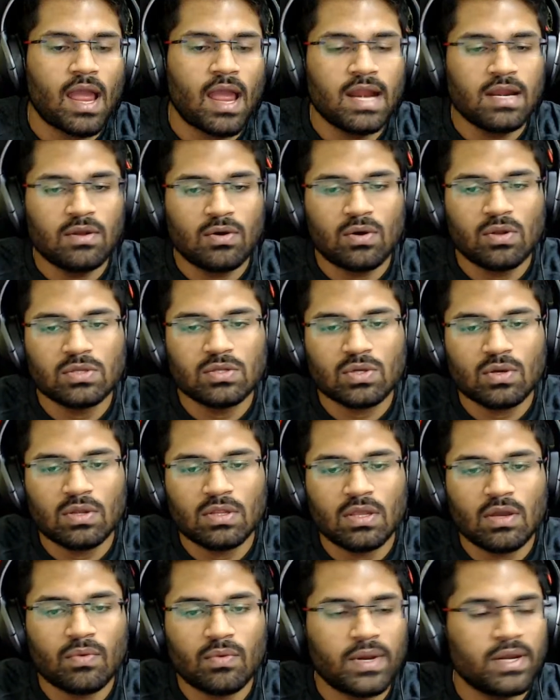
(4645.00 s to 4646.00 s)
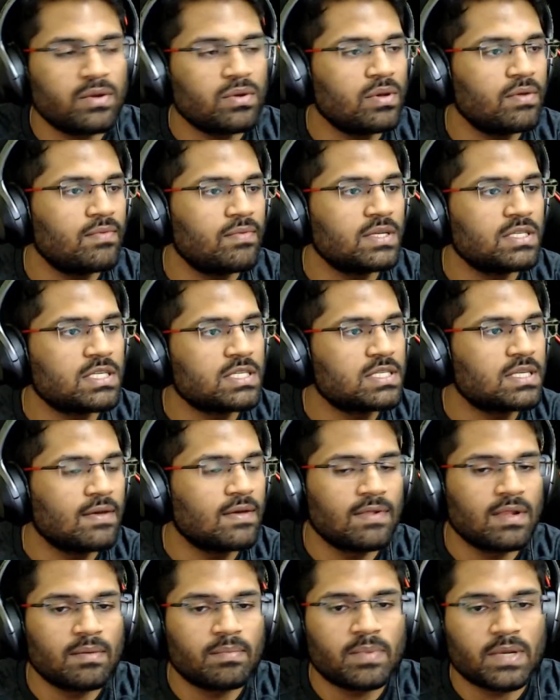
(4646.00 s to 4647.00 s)
And you're also on your way to even just
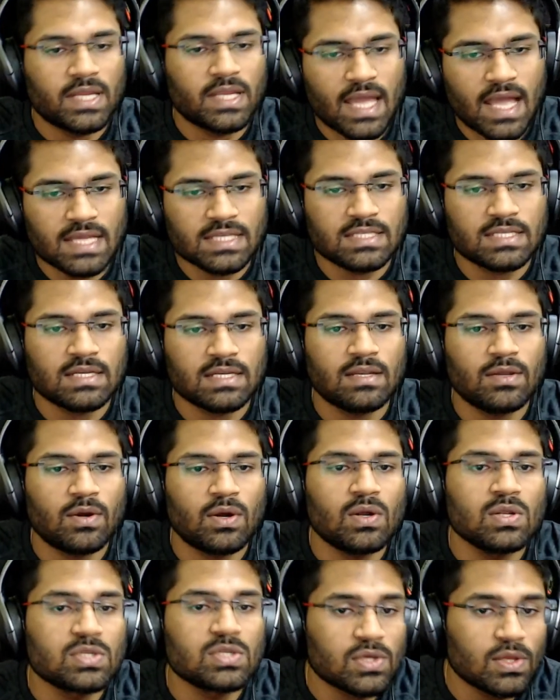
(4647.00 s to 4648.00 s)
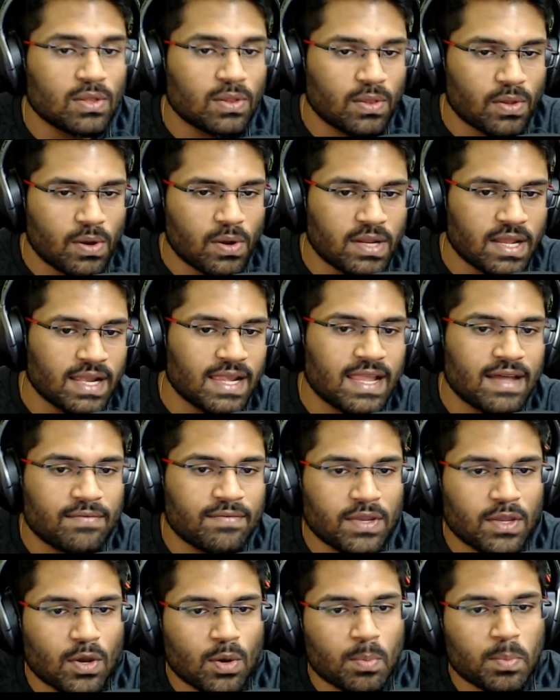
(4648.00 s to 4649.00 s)
develop and castle. You're also not
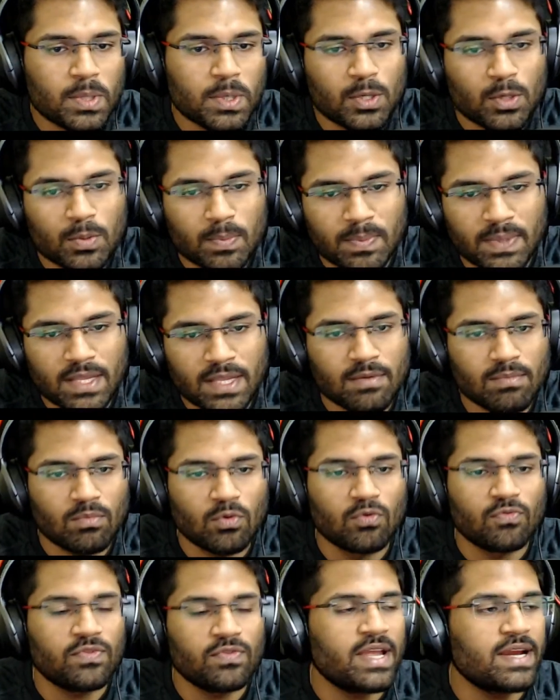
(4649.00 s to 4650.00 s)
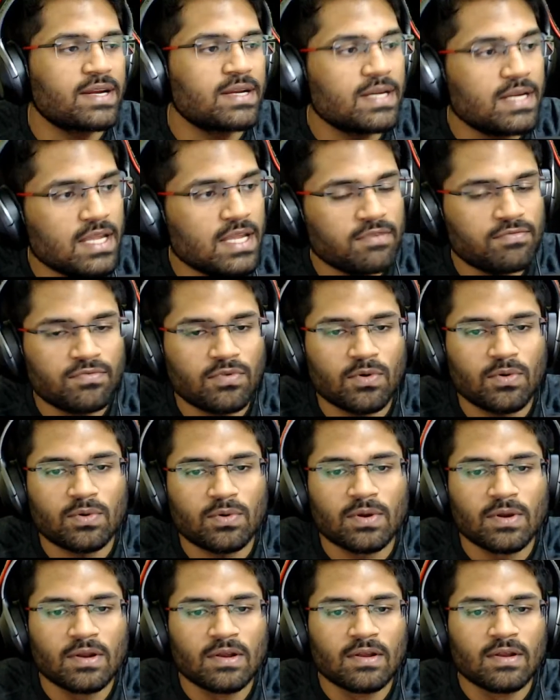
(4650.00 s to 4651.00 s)
allowing your opponent to play a move like
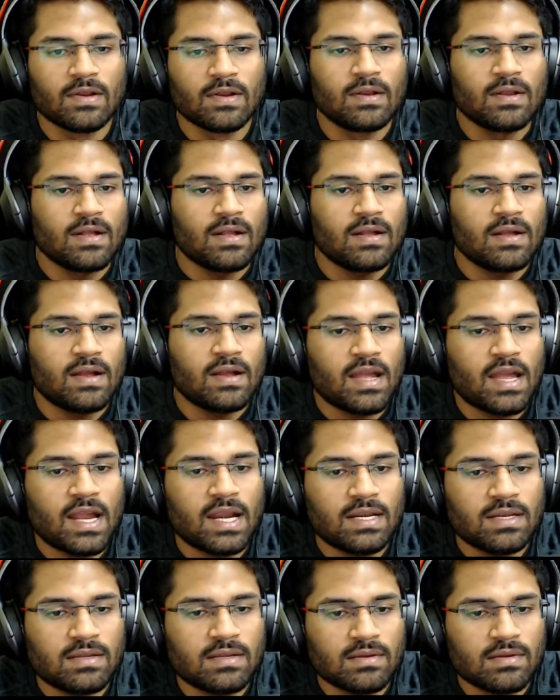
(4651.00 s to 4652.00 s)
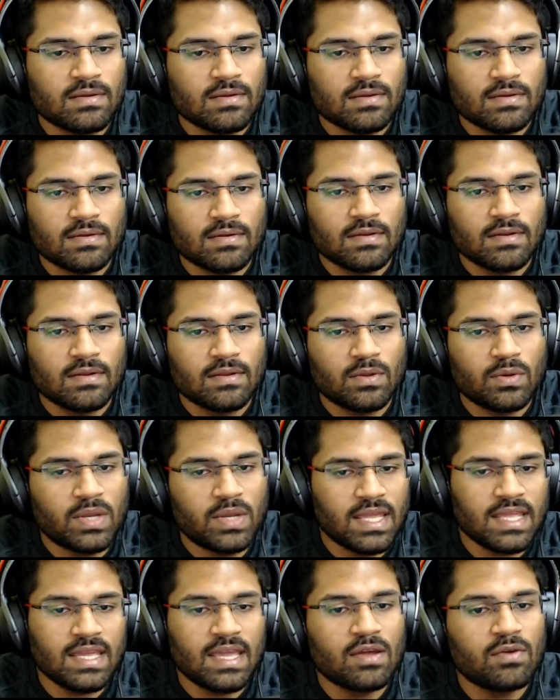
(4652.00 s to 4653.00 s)
d4, and you're
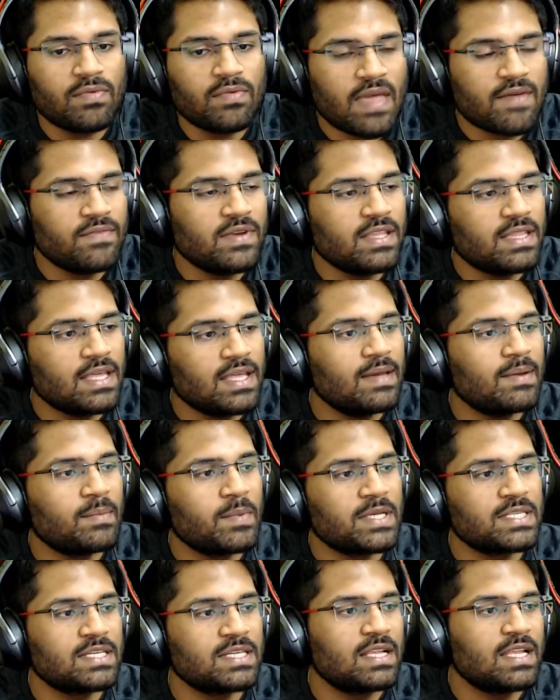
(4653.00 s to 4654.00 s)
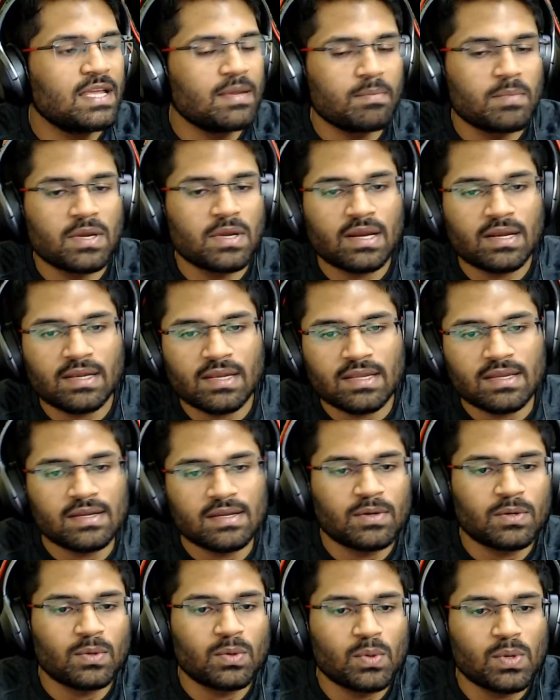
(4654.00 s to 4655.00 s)
taking care of everything basically immediately.
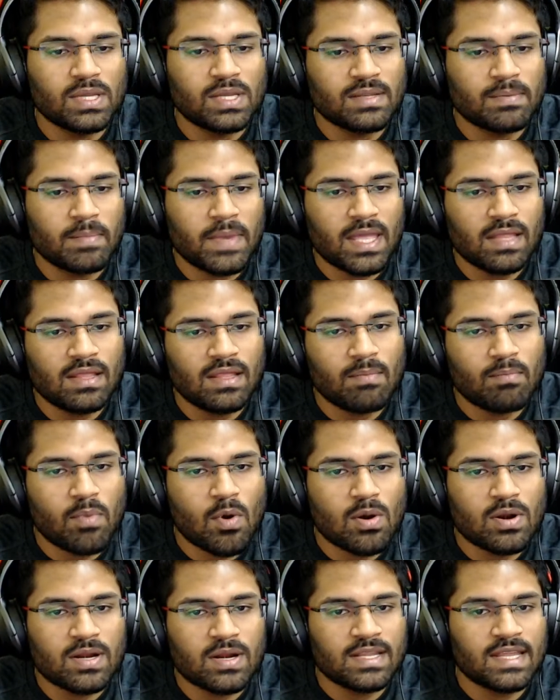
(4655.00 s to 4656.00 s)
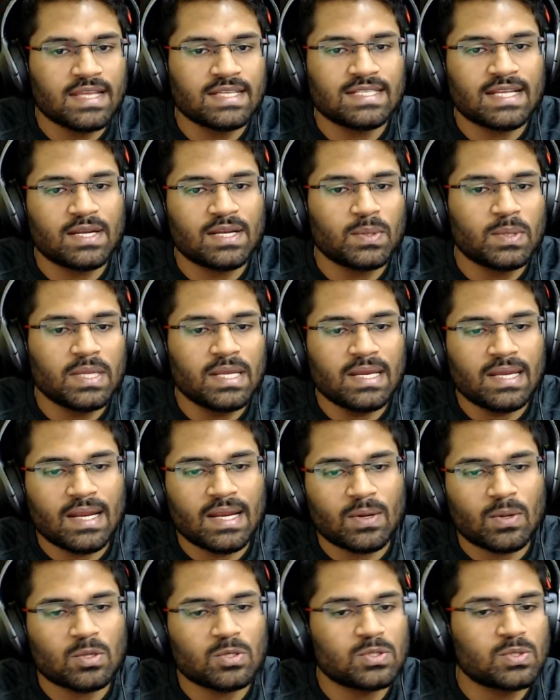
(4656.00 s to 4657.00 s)
You're doing the main important things that you need,
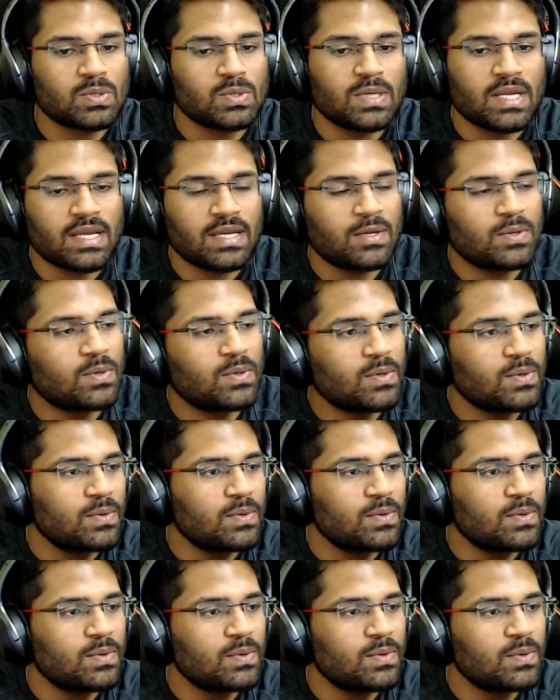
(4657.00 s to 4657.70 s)
and also like